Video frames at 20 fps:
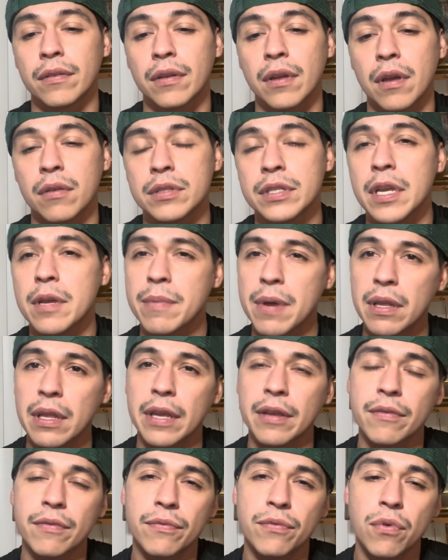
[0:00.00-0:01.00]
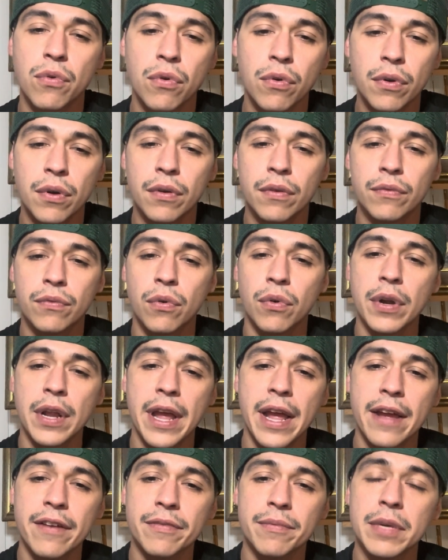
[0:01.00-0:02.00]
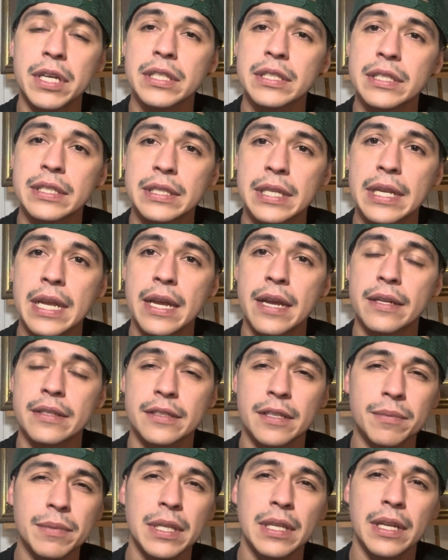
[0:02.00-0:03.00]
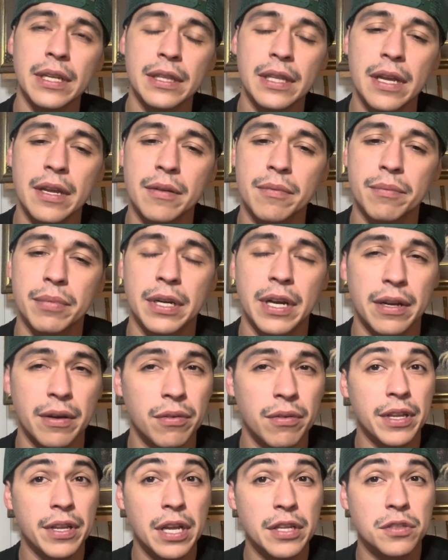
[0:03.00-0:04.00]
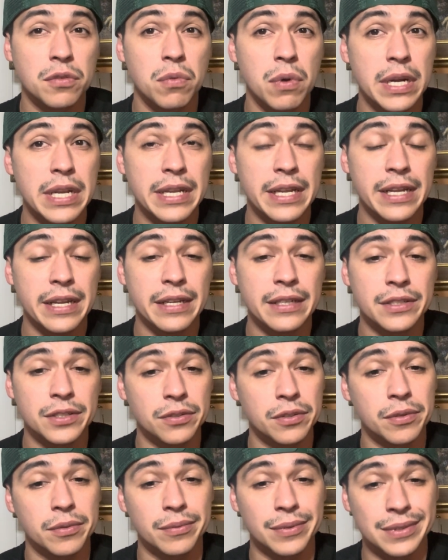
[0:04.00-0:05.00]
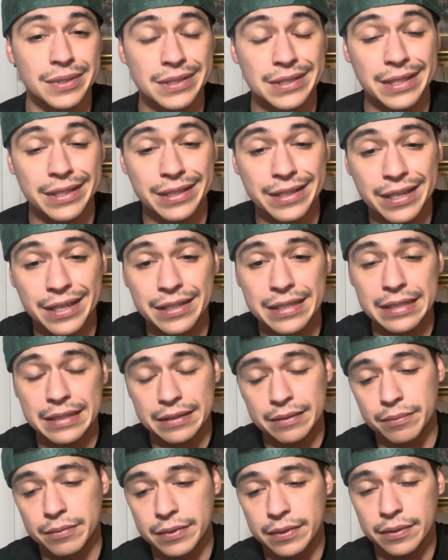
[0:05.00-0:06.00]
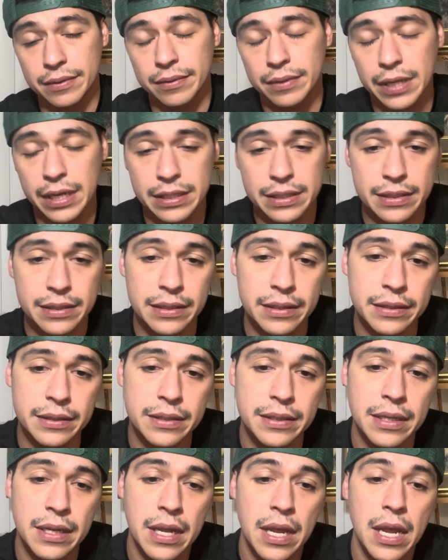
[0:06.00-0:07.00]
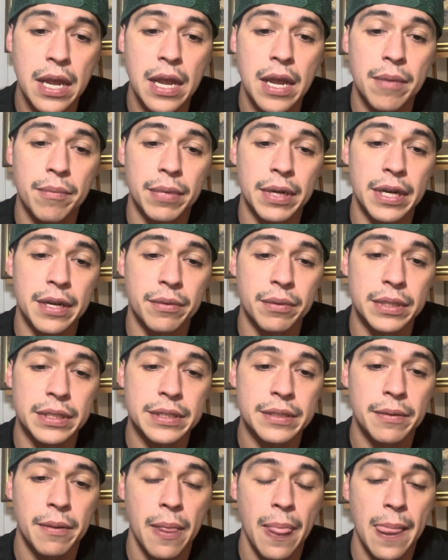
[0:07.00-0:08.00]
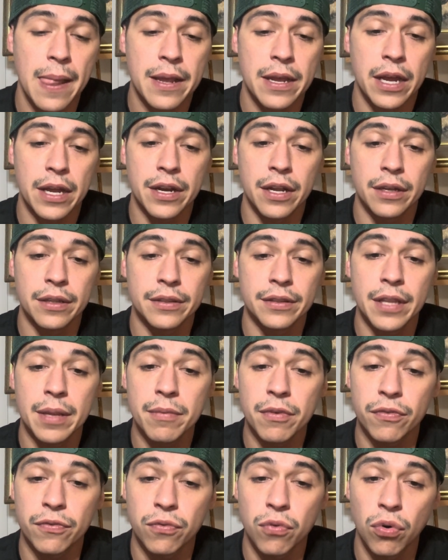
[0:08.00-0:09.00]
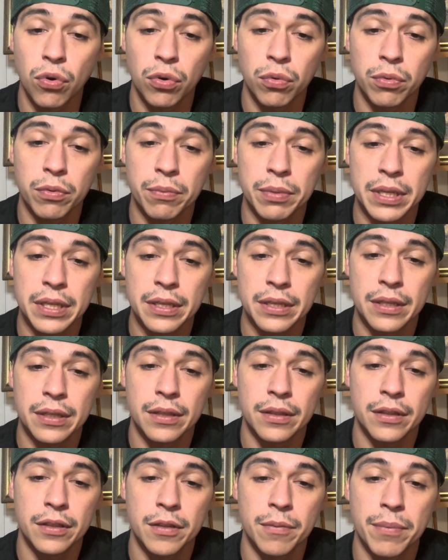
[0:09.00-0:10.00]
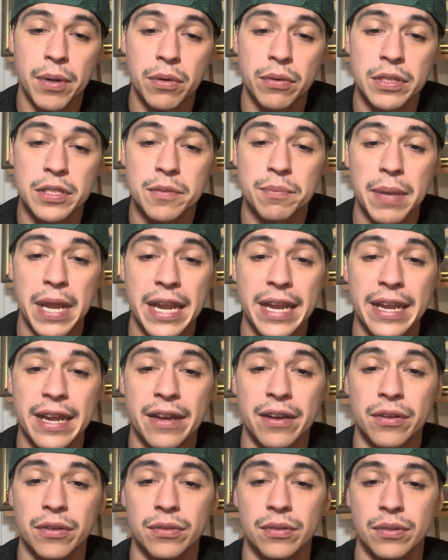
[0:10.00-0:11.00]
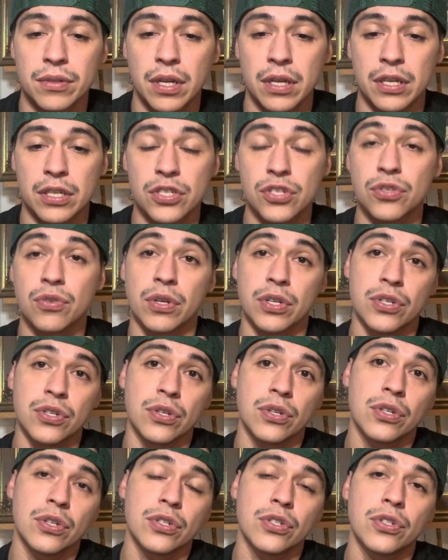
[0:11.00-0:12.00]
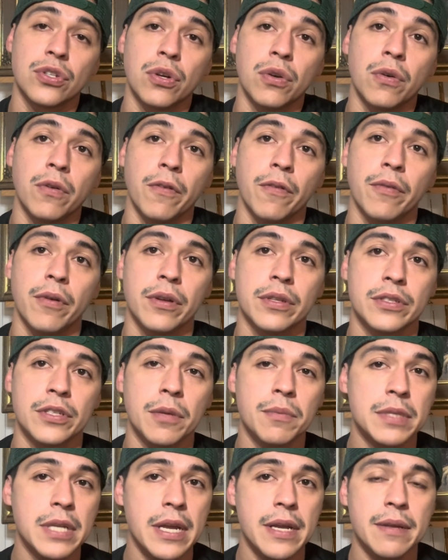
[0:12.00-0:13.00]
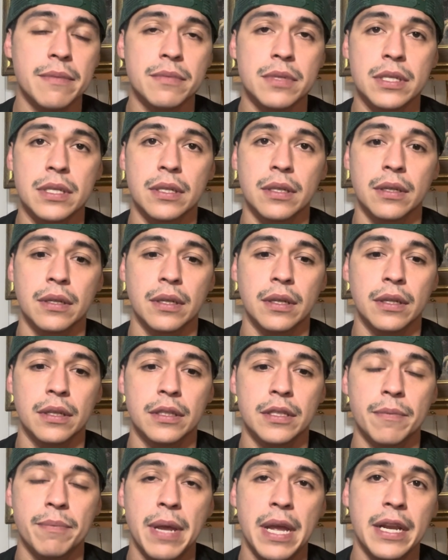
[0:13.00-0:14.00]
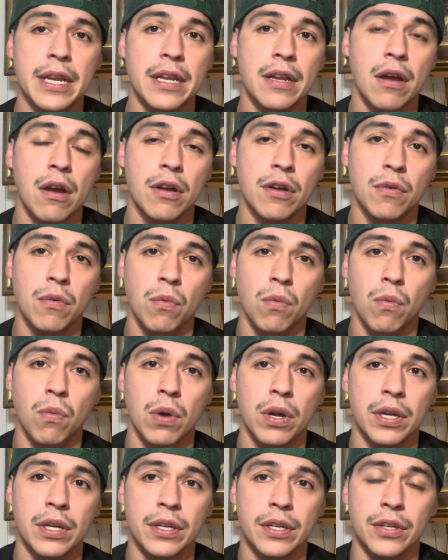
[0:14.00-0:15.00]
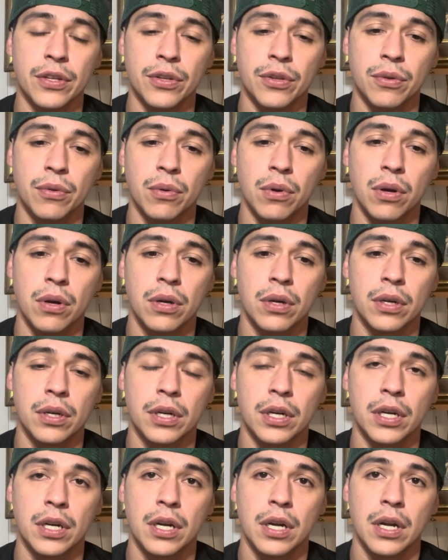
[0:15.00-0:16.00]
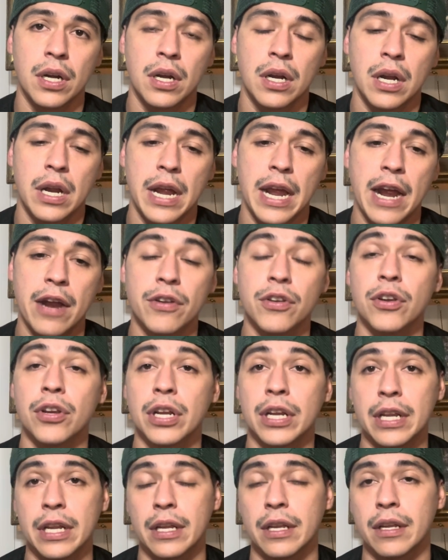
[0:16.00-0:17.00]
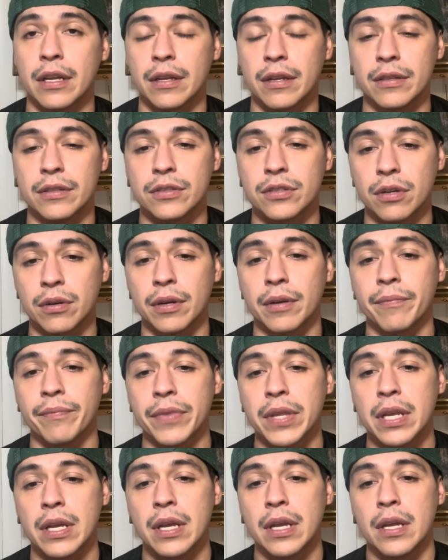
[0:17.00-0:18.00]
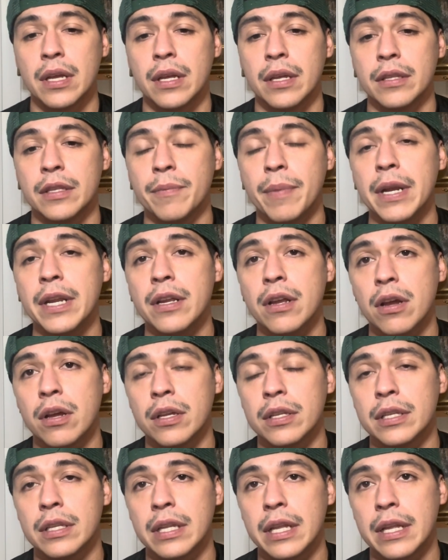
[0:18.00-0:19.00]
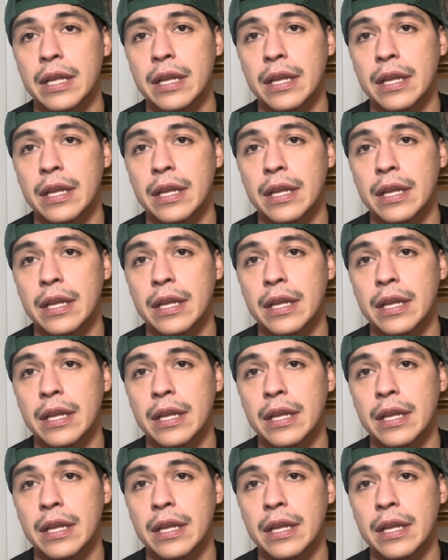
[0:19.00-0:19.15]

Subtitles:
I would say about like 4.5 months to get something like that. But I got 20K, so it was like kind of sucked. But anyways, number four would be the bonus payout structure. So sometimes, depending on what you are, how you're gonna, sorry, depending on